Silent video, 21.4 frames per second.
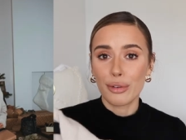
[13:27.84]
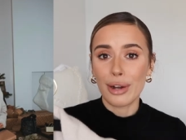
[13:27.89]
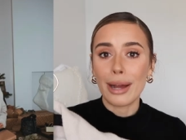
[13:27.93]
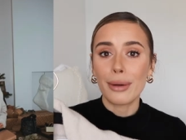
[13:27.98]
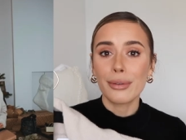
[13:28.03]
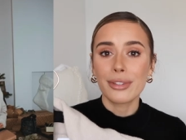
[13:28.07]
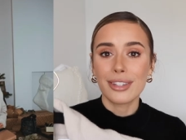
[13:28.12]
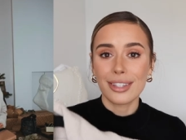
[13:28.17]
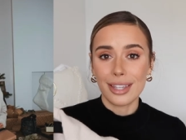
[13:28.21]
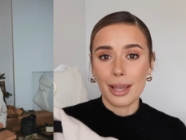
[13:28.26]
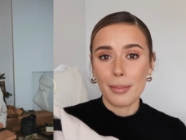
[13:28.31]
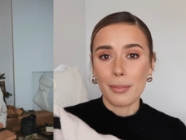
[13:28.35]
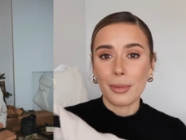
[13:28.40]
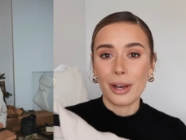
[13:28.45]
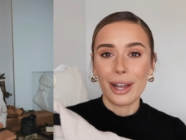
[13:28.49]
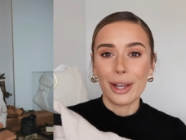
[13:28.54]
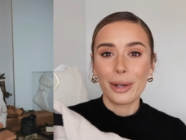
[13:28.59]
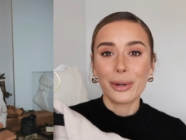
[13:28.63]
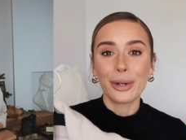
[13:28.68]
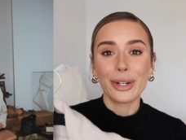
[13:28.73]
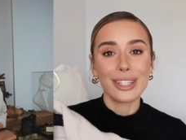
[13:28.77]
Throughout December,
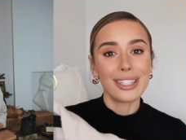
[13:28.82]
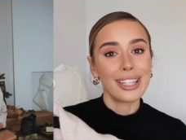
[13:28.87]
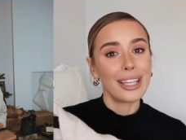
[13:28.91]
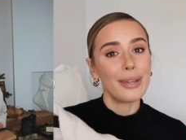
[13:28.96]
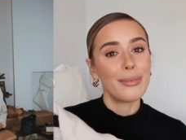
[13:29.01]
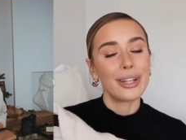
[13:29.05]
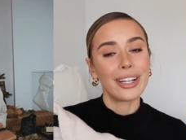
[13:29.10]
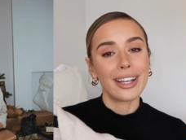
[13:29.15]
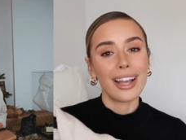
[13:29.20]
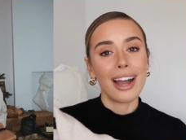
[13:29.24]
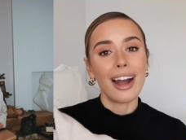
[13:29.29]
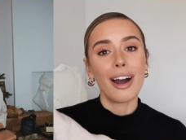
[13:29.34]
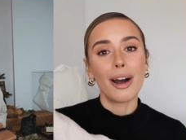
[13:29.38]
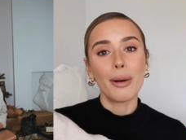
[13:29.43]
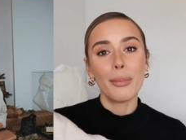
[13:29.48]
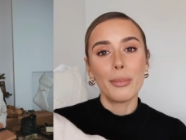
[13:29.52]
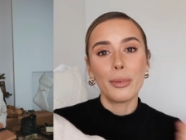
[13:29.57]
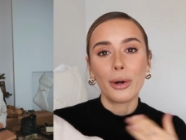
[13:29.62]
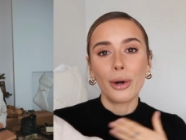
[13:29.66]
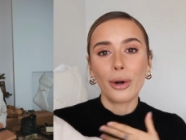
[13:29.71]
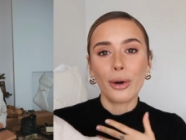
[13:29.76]
I honestly would get
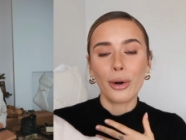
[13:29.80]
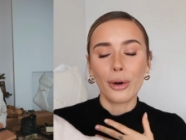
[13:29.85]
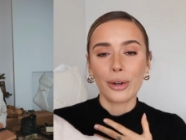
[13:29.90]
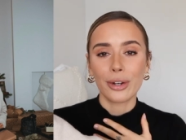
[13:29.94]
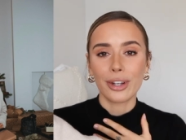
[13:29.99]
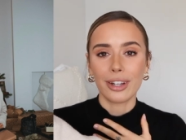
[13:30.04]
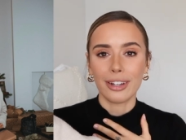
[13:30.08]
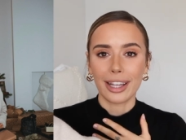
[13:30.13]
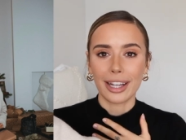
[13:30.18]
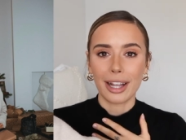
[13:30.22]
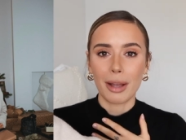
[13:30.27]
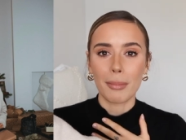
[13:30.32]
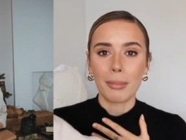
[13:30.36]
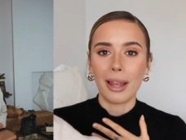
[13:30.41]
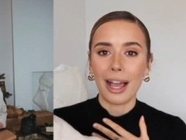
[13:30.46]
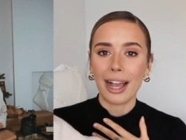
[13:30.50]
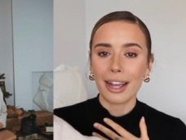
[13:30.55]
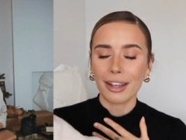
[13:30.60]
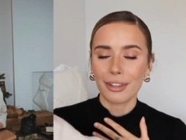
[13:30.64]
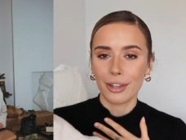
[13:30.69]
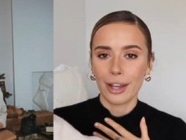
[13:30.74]
up, put on like a
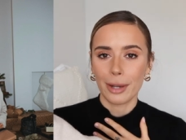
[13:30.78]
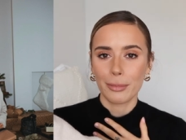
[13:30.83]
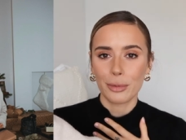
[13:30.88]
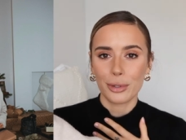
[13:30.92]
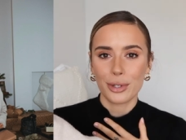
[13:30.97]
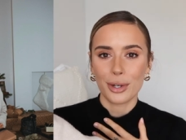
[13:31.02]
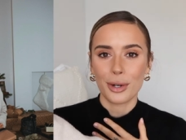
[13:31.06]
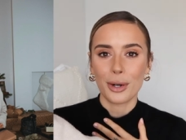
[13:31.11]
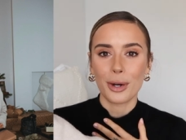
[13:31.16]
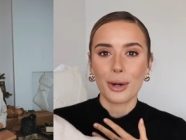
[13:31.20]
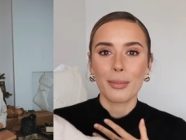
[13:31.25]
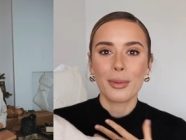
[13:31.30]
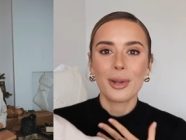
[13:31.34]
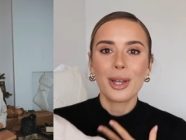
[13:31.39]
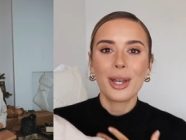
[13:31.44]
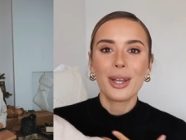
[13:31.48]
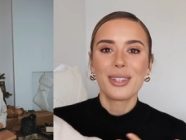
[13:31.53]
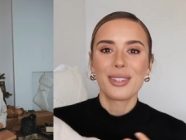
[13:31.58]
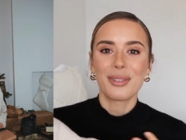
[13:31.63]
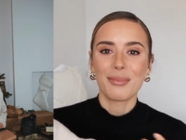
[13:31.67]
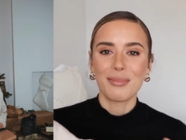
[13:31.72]
black thermal top,
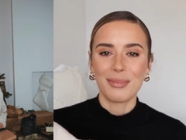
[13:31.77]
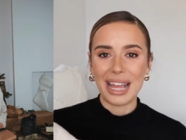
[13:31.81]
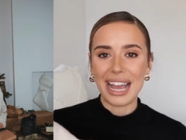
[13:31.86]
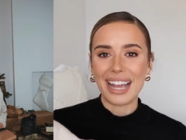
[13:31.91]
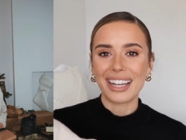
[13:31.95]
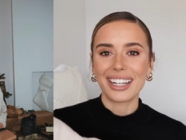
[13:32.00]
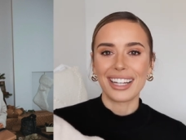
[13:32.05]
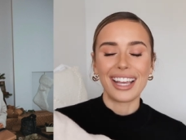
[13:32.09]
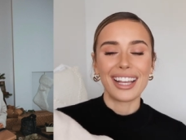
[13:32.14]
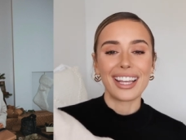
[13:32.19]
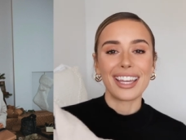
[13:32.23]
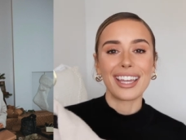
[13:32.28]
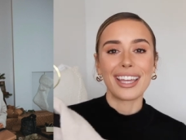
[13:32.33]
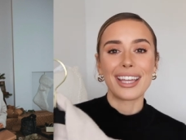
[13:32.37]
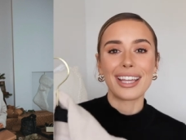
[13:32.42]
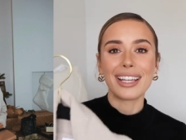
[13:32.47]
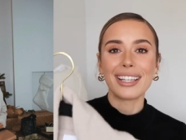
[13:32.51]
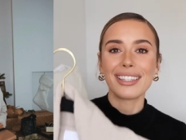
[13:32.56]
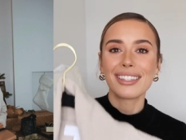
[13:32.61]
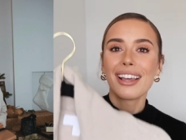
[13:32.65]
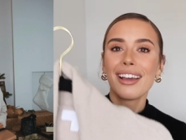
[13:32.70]
some black
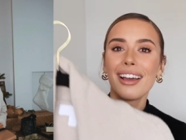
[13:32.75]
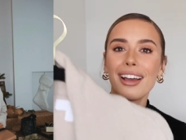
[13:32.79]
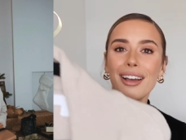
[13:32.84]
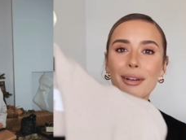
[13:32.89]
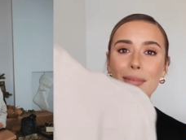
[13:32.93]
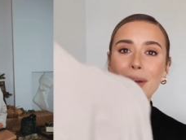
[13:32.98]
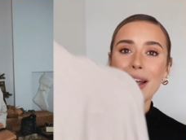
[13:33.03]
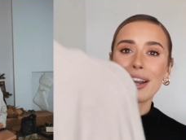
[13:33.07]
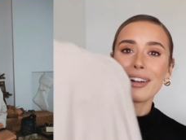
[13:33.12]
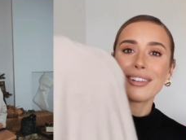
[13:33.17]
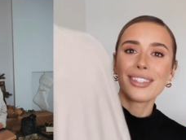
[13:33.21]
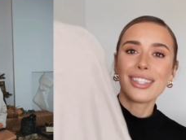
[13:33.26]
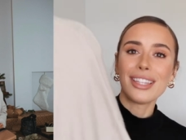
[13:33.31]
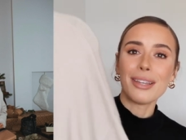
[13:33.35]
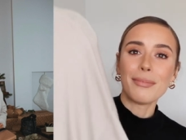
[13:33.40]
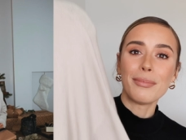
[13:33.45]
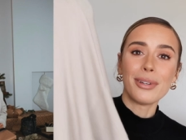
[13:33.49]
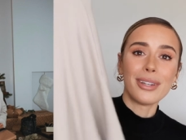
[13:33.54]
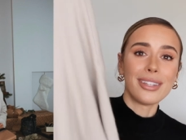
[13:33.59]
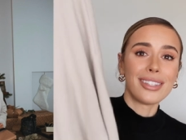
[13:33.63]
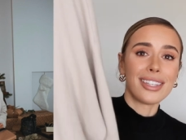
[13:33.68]
leggings, pair of
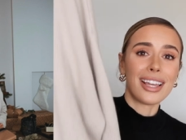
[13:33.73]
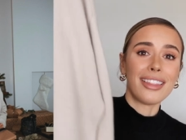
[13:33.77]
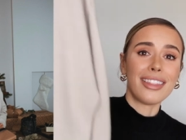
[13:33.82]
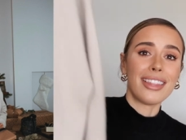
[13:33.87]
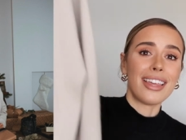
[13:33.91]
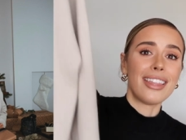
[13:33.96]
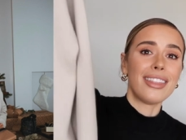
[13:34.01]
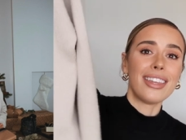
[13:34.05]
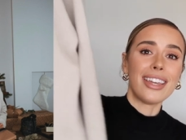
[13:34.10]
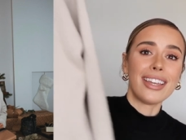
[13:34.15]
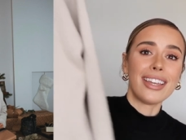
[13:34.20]
slippers and then